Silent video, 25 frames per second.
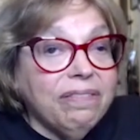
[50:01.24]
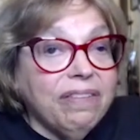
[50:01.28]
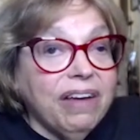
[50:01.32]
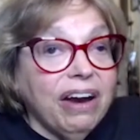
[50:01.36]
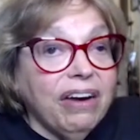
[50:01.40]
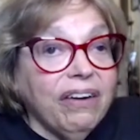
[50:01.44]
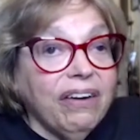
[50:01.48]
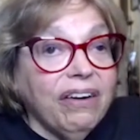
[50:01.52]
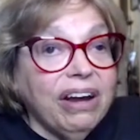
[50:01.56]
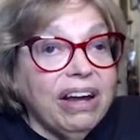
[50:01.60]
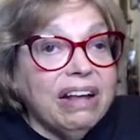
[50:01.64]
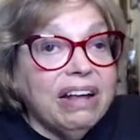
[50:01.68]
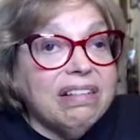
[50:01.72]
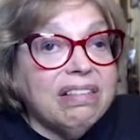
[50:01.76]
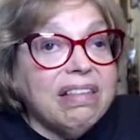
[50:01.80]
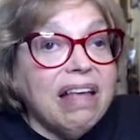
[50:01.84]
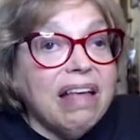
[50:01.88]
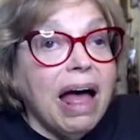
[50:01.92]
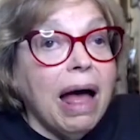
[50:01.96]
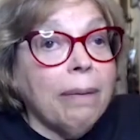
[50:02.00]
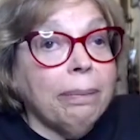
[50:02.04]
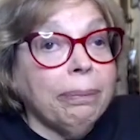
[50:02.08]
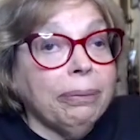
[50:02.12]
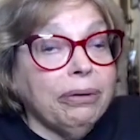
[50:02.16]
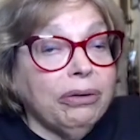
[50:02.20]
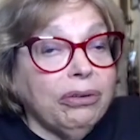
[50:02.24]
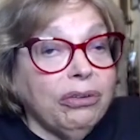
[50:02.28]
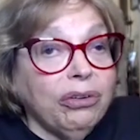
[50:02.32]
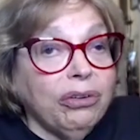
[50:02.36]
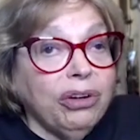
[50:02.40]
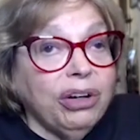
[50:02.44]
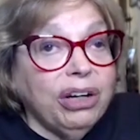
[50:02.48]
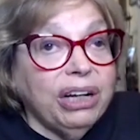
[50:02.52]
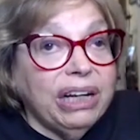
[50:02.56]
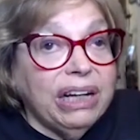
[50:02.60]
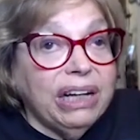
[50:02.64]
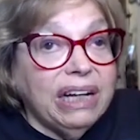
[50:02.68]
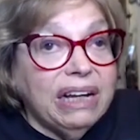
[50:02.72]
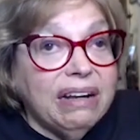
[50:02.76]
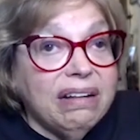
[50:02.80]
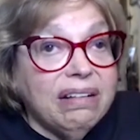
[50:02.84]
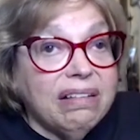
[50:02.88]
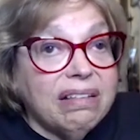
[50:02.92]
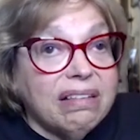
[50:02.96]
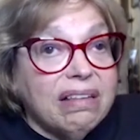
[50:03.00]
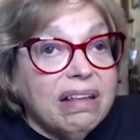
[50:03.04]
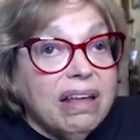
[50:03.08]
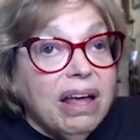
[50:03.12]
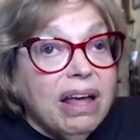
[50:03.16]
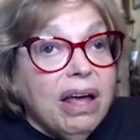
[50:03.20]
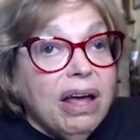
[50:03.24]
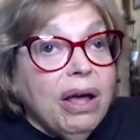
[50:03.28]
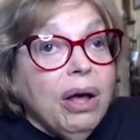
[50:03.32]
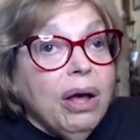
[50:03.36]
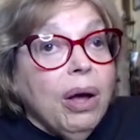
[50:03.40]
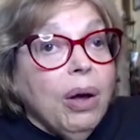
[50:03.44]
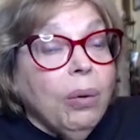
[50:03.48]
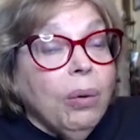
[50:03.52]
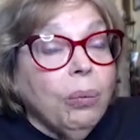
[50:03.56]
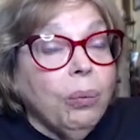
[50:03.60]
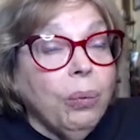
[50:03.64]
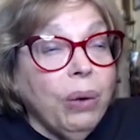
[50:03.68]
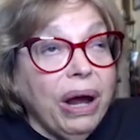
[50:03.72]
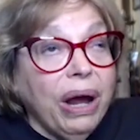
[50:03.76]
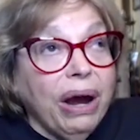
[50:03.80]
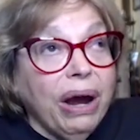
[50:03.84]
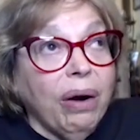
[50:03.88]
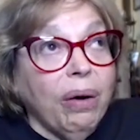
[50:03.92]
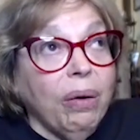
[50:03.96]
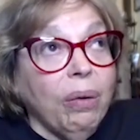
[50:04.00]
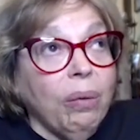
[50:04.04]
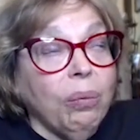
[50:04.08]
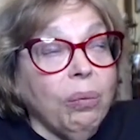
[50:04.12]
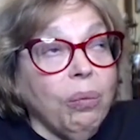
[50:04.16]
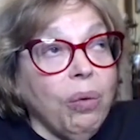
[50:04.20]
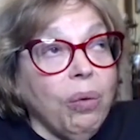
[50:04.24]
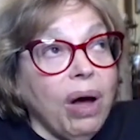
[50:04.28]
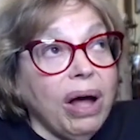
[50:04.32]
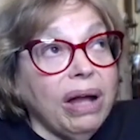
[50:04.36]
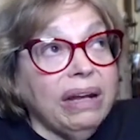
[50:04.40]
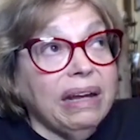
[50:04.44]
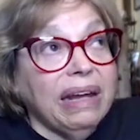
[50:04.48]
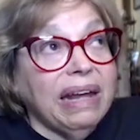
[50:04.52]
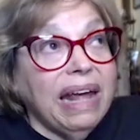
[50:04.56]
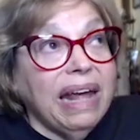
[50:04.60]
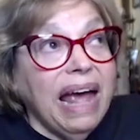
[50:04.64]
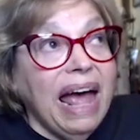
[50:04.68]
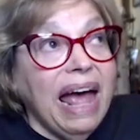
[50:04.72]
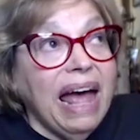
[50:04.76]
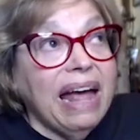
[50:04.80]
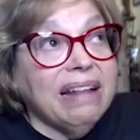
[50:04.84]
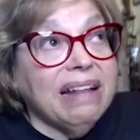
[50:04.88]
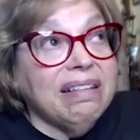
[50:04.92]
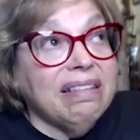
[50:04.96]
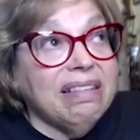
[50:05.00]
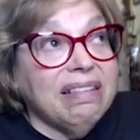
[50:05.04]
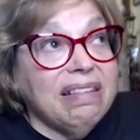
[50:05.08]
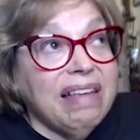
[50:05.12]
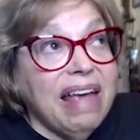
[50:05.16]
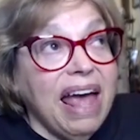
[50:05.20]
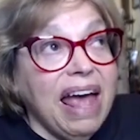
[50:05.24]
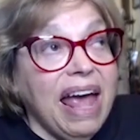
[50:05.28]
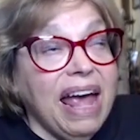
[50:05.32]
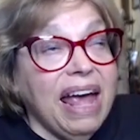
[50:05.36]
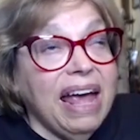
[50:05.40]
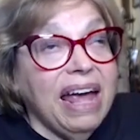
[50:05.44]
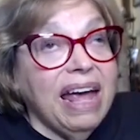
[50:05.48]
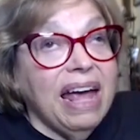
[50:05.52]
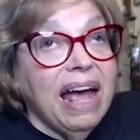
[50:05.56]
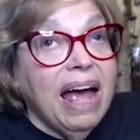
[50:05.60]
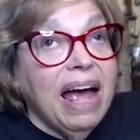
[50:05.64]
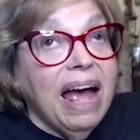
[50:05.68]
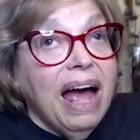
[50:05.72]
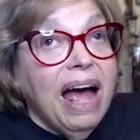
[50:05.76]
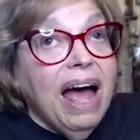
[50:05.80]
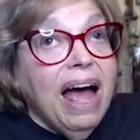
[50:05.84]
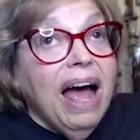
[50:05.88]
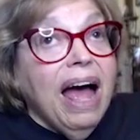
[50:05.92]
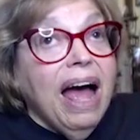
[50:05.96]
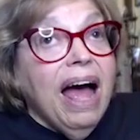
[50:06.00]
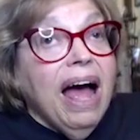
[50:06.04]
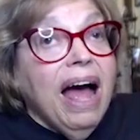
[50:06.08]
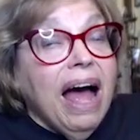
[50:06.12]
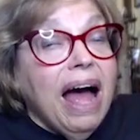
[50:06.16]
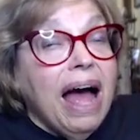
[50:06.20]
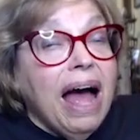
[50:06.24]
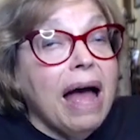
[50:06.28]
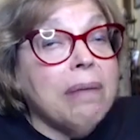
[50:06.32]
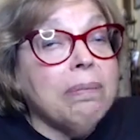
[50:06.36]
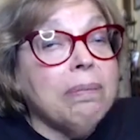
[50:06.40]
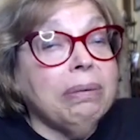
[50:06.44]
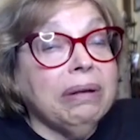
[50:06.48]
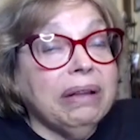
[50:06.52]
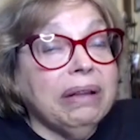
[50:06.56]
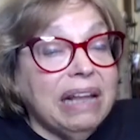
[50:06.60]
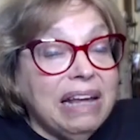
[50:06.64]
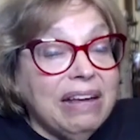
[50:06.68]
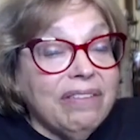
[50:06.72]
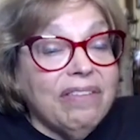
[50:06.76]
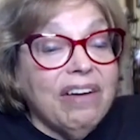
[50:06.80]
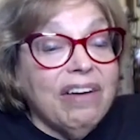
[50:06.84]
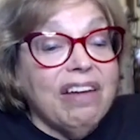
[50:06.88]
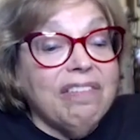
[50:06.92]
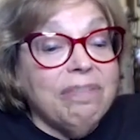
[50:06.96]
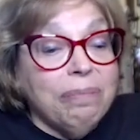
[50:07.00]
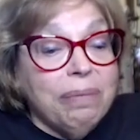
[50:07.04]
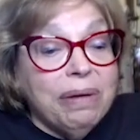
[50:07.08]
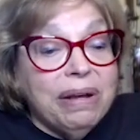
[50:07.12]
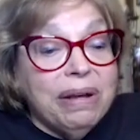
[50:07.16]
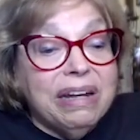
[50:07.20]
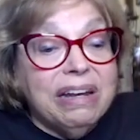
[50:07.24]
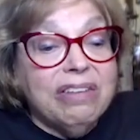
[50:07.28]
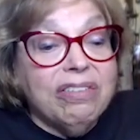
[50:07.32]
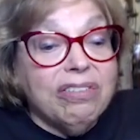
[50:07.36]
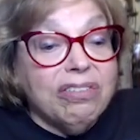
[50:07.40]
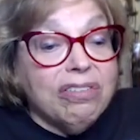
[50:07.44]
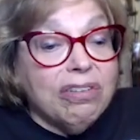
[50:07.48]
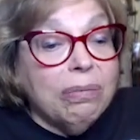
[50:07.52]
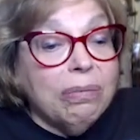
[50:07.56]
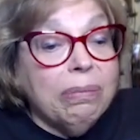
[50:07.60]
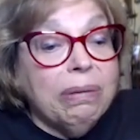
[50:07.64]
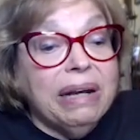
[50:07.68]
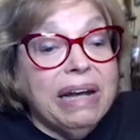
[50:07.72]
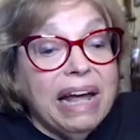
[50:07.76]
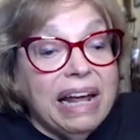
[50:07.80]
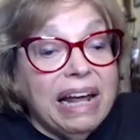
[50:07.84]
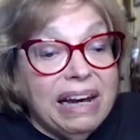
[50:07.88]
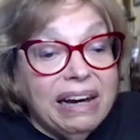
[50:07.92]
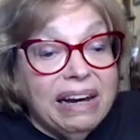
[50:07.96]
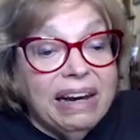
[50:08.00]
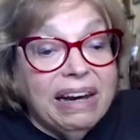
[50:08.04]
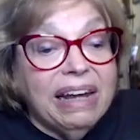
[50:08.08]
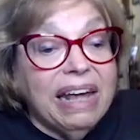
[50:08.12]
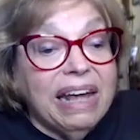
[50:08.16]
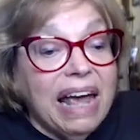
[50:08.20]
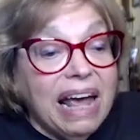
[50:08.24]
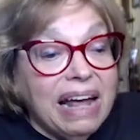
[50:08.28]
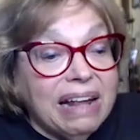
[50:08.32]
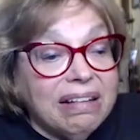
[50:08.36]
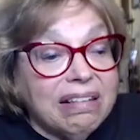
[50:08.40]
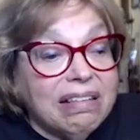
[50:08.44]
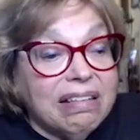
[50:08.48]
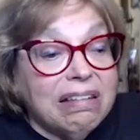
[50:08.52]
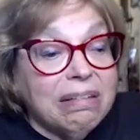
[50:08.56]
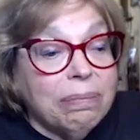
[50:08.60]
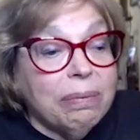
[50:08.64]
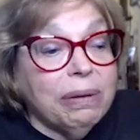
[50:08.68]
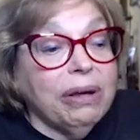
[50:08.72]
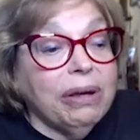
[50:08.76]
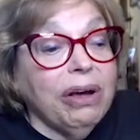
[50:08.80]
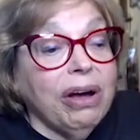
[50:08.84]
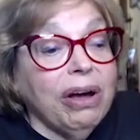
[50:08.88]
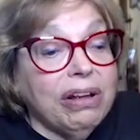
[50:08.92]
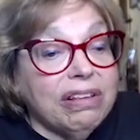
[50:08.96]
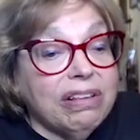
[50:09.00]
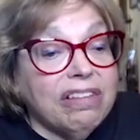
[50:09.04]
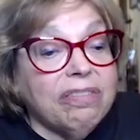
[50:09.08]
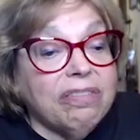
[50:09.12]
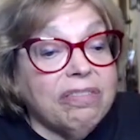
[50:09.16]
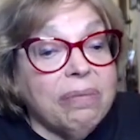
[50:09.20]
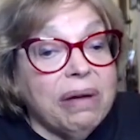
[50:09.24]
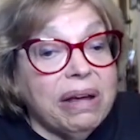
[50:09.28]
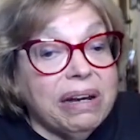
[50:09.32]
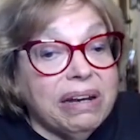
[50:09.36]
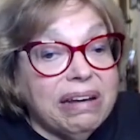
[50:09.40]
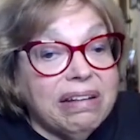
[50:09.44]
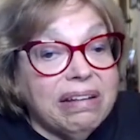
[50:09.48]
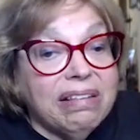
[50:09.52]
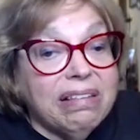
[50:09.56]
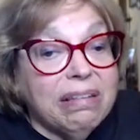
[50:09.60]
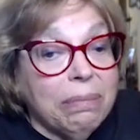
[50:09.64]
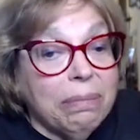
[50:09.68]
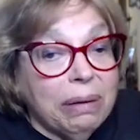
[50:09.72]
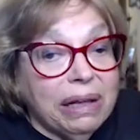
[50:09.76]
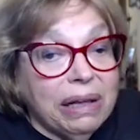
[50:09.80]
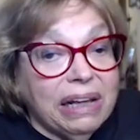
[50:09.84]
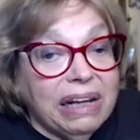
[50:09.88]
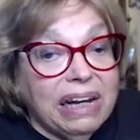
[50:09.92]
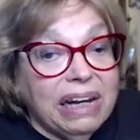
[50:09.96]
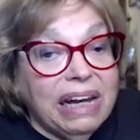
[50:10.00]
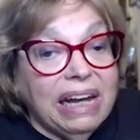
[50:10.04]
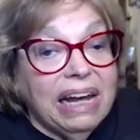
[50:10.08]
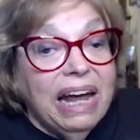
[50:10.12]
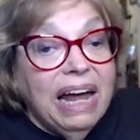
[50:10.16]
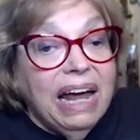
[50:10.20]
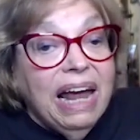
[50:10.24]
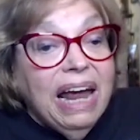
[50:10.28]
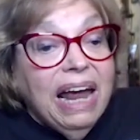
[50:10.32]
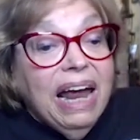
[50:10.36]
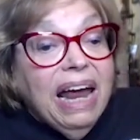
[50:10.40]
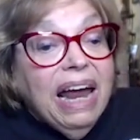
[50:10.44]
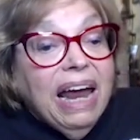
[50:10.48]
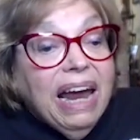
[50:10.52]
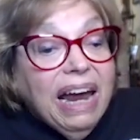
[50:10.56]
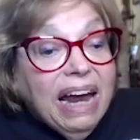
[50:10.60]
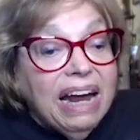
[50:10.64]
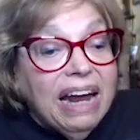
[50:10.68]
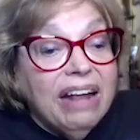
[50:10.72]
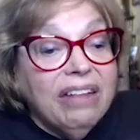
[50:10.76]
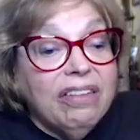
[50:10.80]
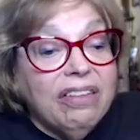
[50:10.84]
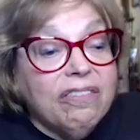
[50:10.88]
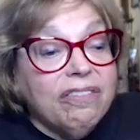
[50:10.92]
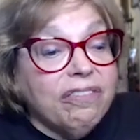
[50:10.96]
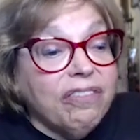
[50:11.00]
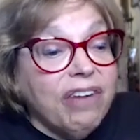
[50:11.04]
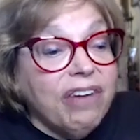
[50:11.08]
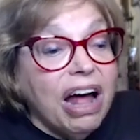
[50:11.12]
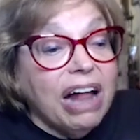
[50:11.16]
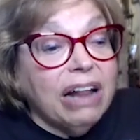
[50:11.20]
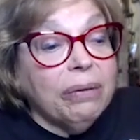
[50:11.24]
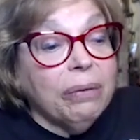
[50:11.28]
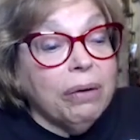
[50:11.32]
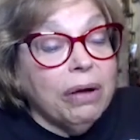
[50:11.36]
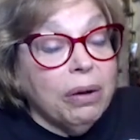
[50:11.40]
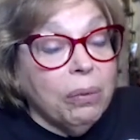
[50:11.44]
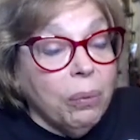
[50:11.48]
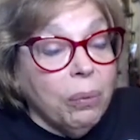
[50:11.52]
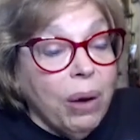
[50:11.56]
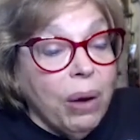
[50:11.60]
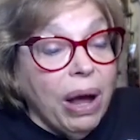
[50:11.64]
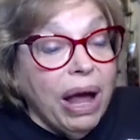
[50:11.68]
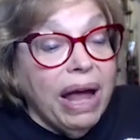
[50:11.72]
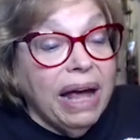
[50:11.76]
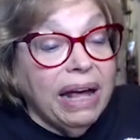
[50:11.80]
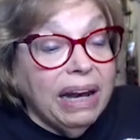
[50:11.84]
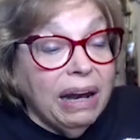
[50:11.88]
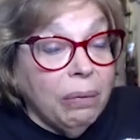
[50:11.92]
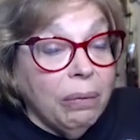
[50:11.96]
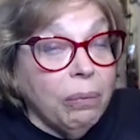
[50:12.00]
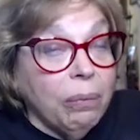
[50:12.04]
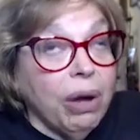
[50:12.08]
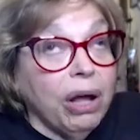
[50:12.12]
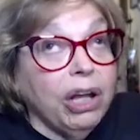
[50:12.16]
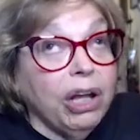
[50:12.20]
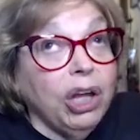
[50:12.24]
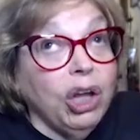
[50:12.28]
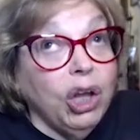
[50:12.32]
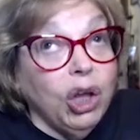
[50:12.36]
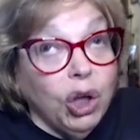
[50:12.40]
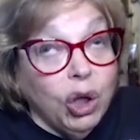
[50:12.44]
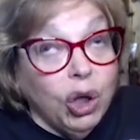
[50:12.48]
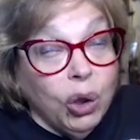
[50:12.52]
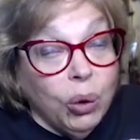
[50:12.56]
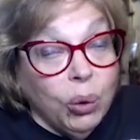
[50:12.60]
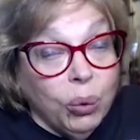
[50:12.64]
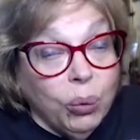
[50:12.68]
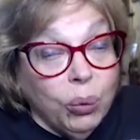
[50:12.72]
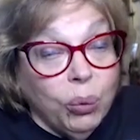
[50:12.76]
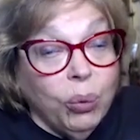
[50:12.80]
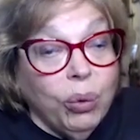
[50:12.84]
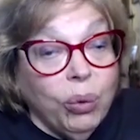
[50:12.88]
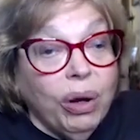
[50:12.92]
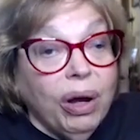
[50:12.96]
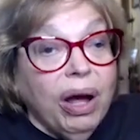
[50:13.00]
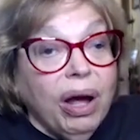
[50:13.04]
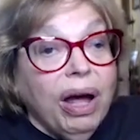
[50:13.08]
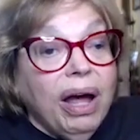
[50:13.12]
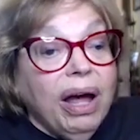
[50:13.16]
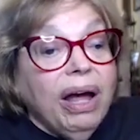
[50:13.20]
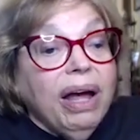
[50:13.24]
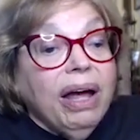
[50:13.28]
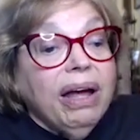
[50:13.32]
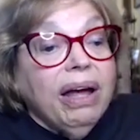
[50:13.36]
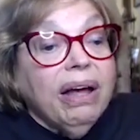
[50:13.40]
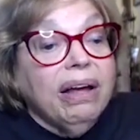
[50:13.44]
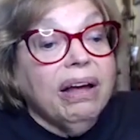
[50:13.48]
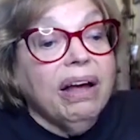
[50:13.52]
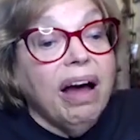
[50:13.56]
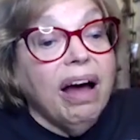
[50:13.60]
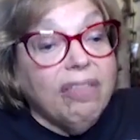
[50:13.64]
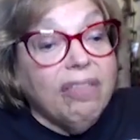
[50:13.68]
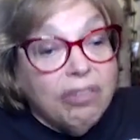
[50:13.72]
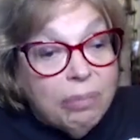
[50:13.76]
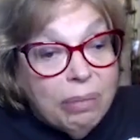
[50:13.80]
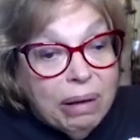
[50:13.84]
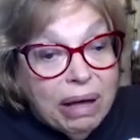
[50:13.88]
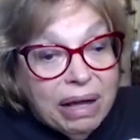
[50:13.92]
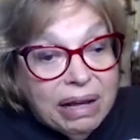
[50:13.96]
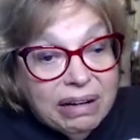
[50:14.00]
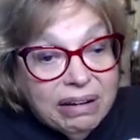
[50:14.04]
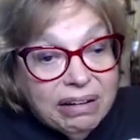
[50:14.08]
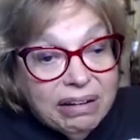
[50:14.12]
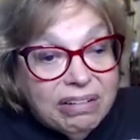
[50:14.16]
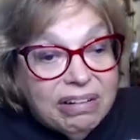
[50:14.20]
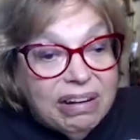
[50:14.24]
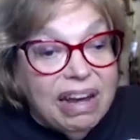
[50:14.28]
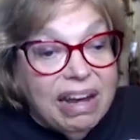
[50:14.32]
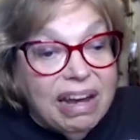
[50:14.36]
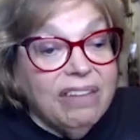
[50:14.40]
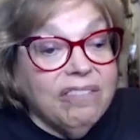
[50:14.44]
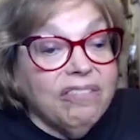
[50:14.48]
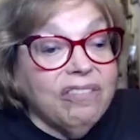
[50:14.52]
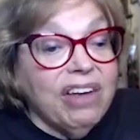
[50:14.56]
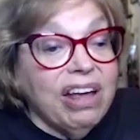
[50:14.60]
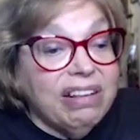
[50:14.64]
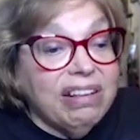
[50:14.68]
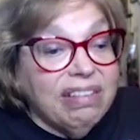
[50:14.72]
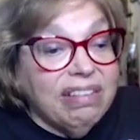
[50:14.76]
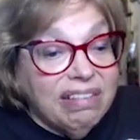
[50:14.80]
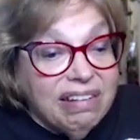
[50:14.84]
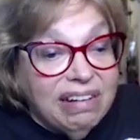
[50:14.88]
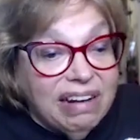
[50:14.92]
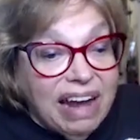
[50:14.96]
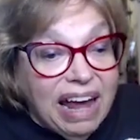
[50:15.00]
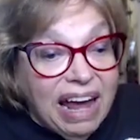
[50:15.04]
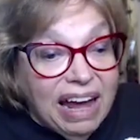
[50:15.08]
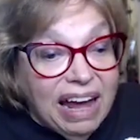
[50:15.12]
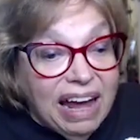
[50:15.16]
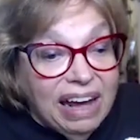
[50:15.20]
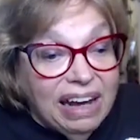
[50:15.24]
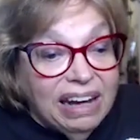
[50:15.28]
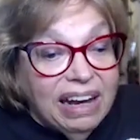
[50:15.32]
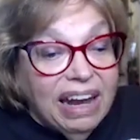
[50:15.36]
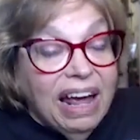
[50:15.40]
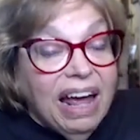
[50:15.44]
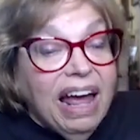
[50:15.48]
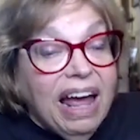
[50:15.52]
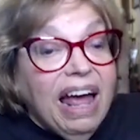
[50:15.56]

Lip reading: various opportunities where one can say, I believe I've been discriminated against because of my disability in the following way, and I want you, government, to investigate